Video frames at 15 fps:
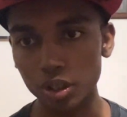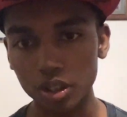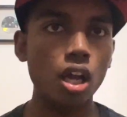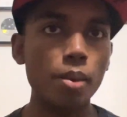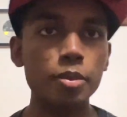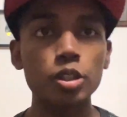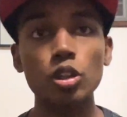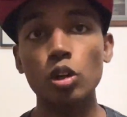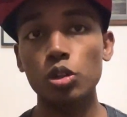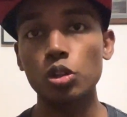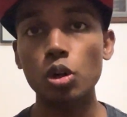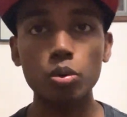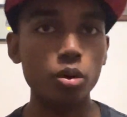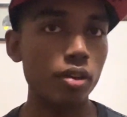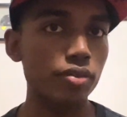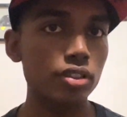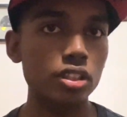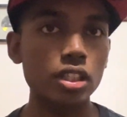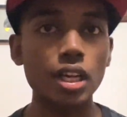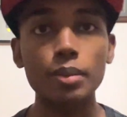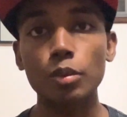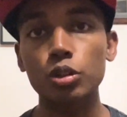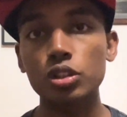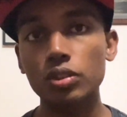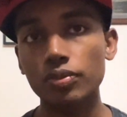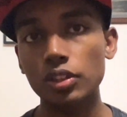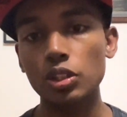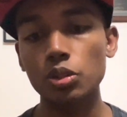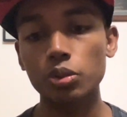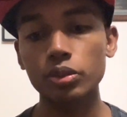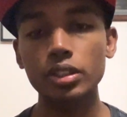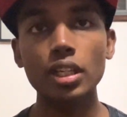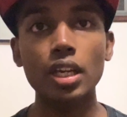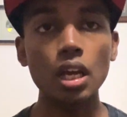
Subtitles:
I mean, you all would have seen the unboxing videos.